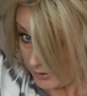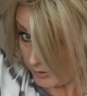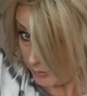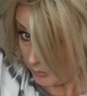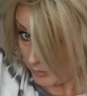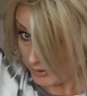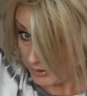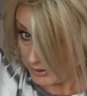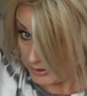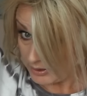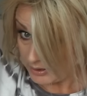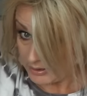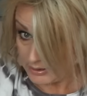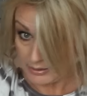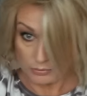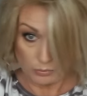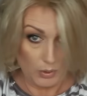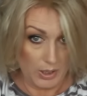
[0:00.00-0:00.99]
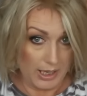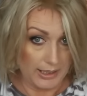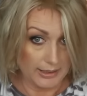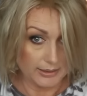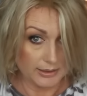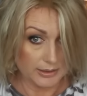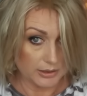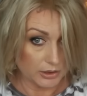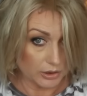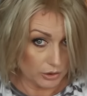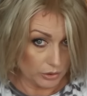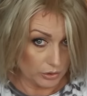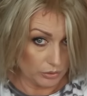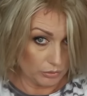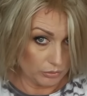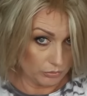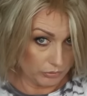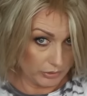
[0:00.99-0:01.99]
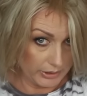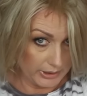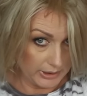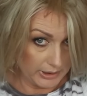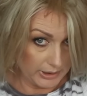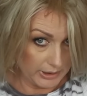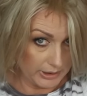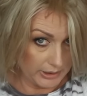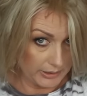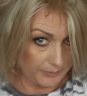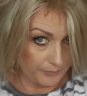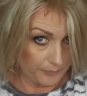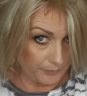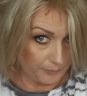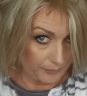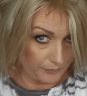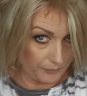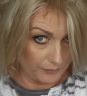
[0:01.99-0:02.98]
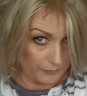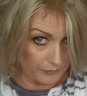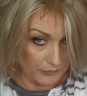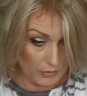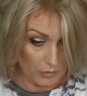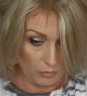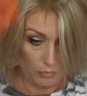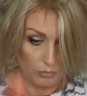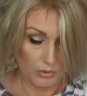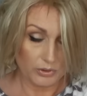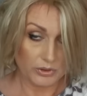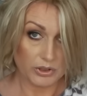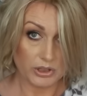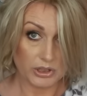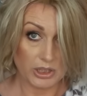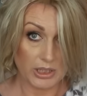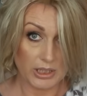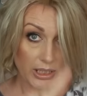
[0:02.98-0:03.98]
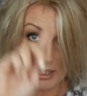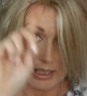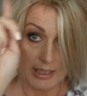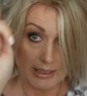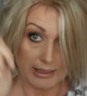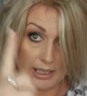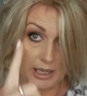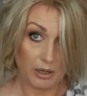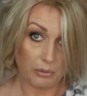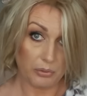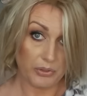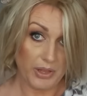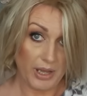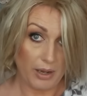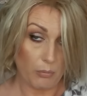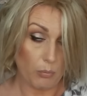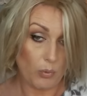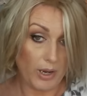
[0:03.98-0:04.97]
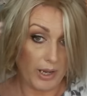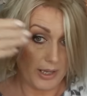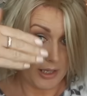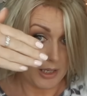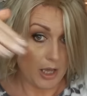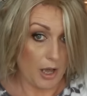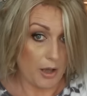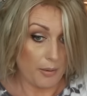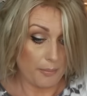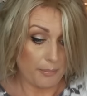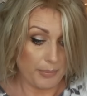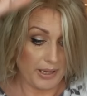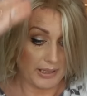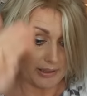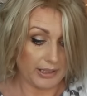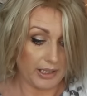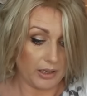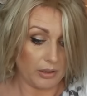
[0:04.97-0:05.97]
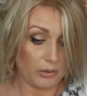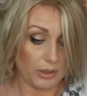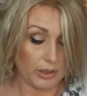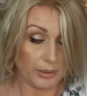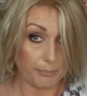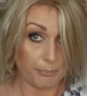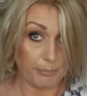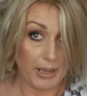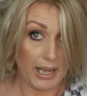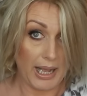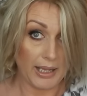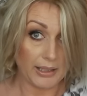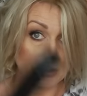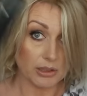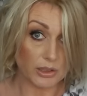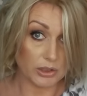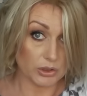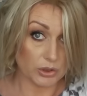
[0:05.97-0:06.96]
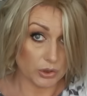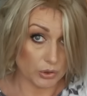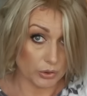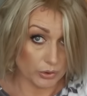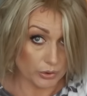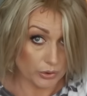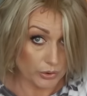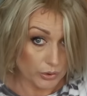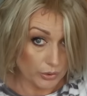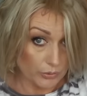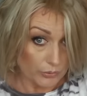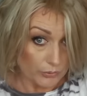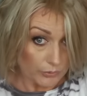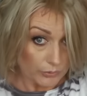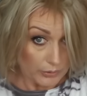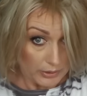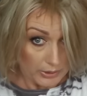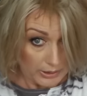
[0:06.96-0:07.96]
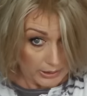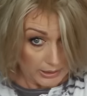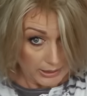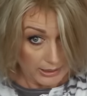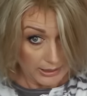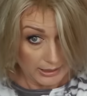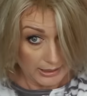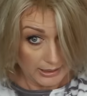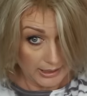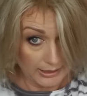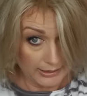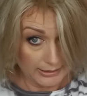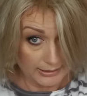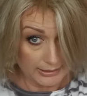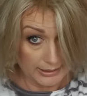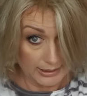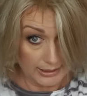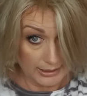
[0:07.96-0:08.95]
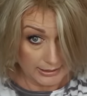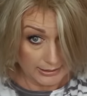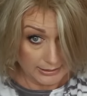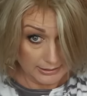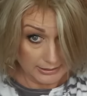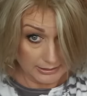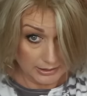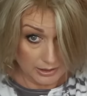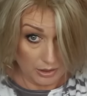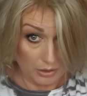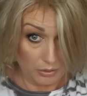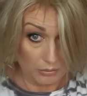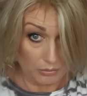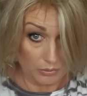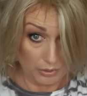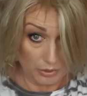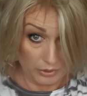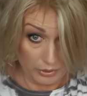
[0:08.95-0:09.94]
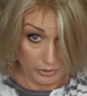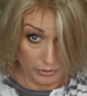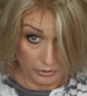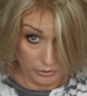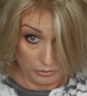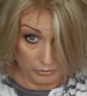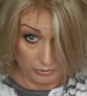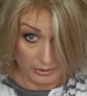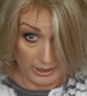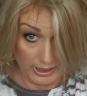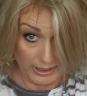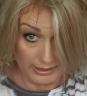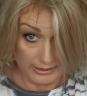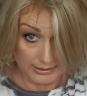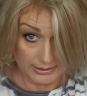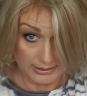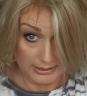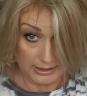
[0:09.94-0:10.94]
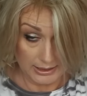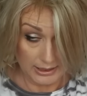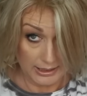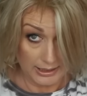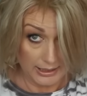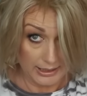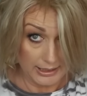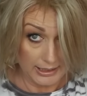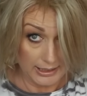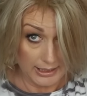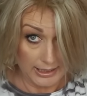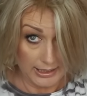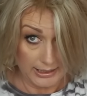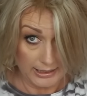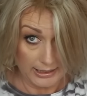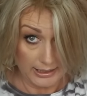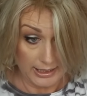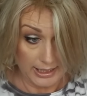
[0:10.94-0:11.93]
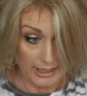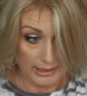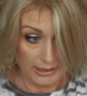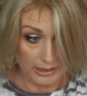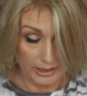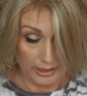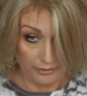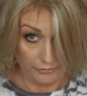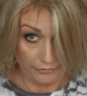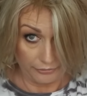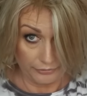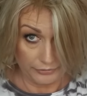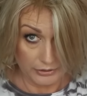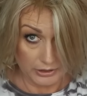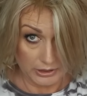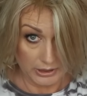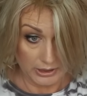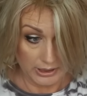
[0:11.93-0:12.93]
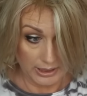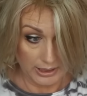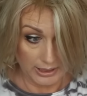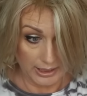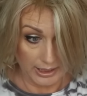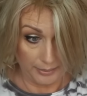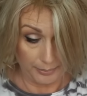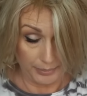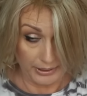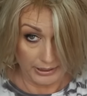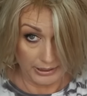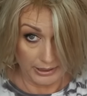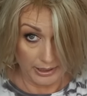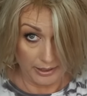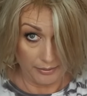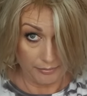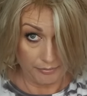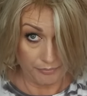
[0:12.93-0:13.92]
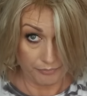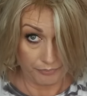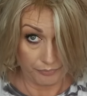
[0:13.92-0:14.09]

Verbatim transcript: With these ones, you really don't want curl that way, but curl it back, sort of like this, so you get a lift up here